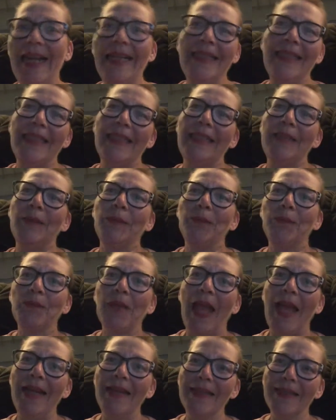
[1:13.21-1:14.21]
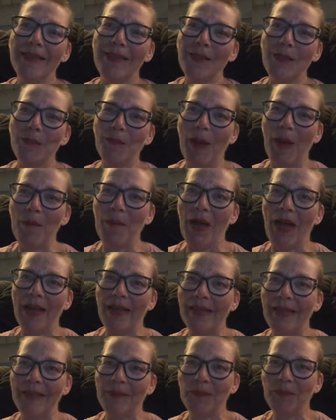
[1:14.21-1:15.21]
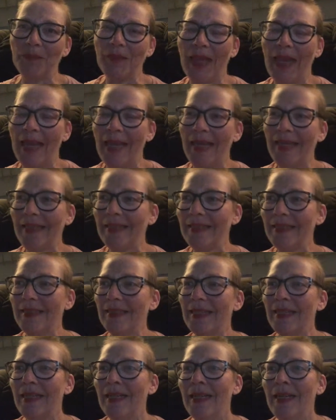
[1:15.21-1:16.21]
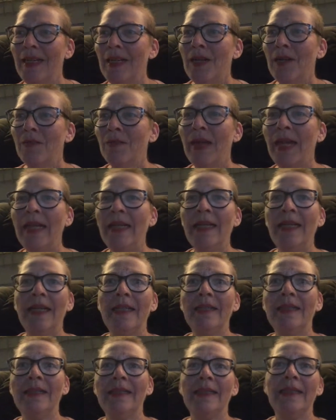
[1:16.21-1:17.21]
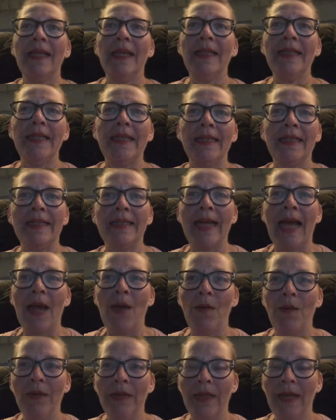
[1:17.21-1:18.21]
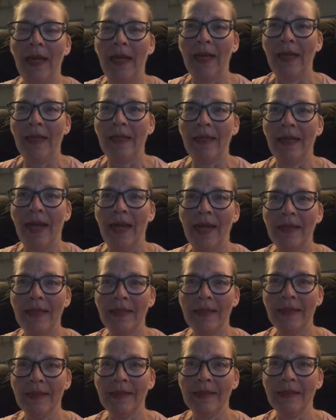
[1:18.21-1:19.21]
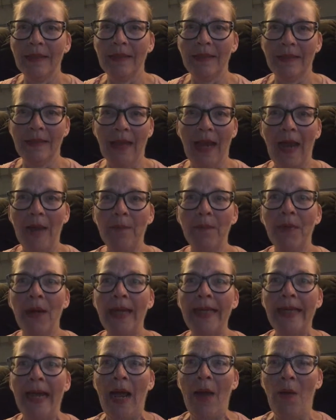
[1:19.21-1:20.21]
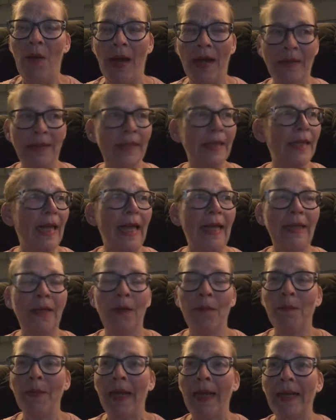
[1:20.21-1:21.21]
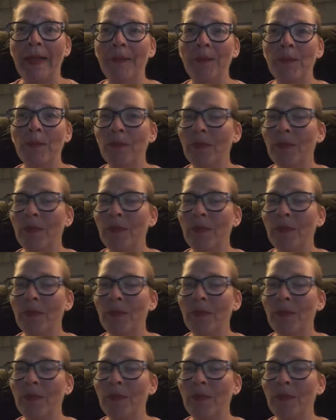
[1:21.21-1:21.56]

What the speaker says: I did. I listened to my body and went and sat down. And I'm right now outside on my